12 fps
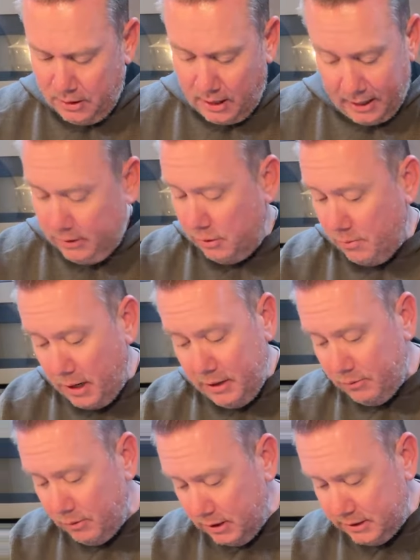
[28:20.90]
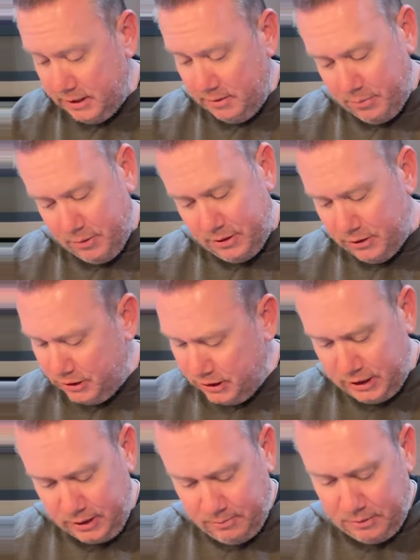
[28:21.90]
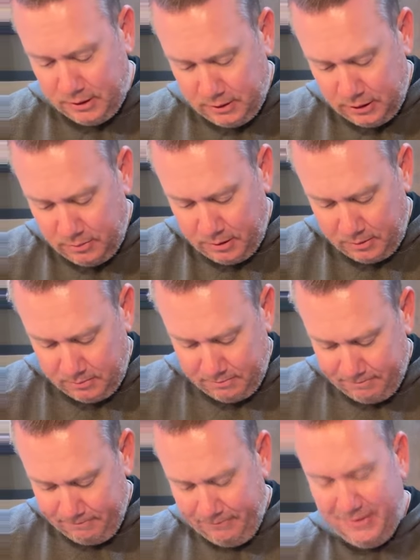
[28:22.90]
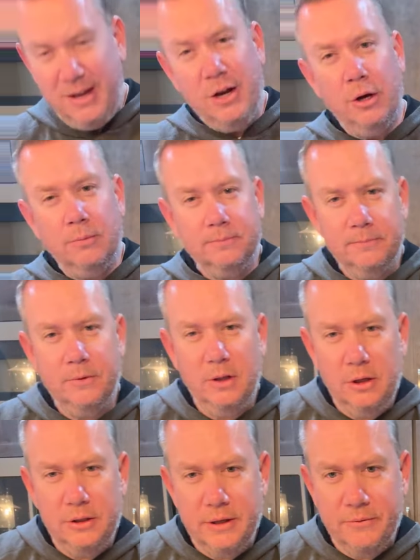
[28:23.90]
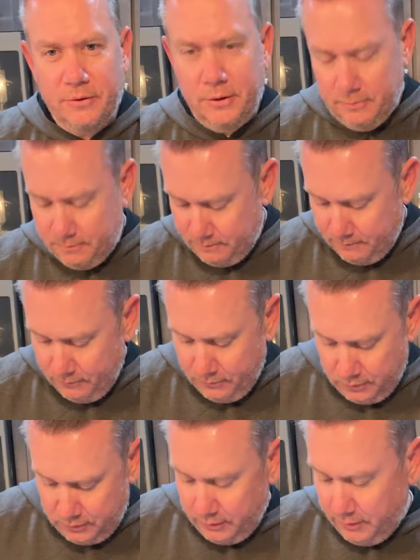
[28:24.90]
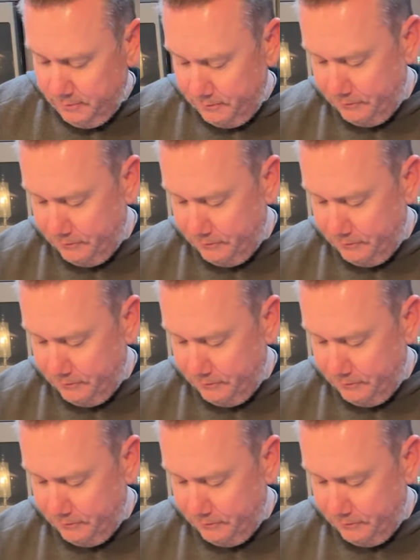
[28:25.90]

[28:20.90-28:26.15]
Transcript: I don't mind russet, but there's just something a little bit, you know, a little different. So,